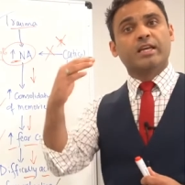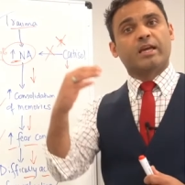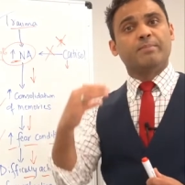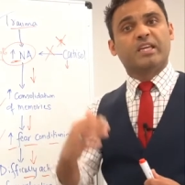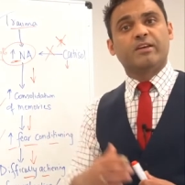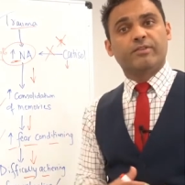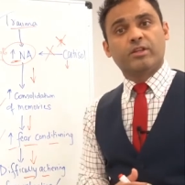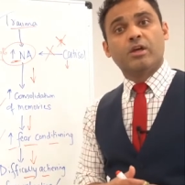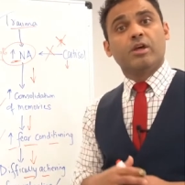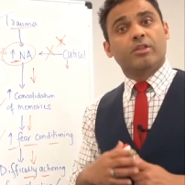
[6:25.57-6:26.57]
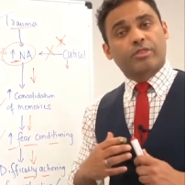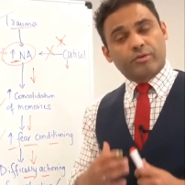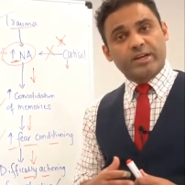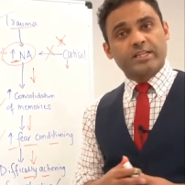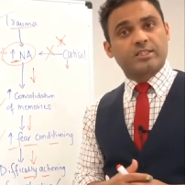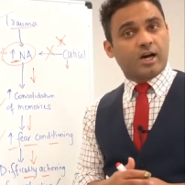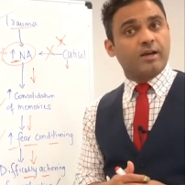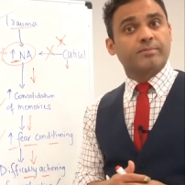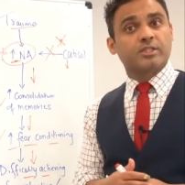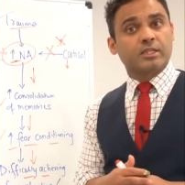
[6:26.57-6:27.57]
can be given 3
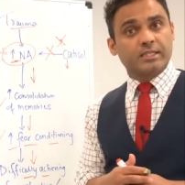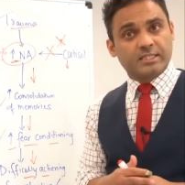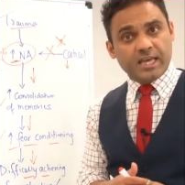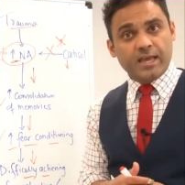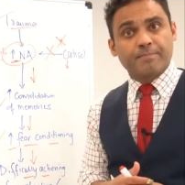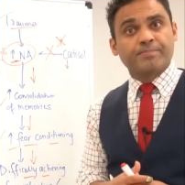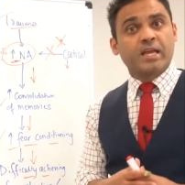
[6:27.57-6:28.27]
times a day.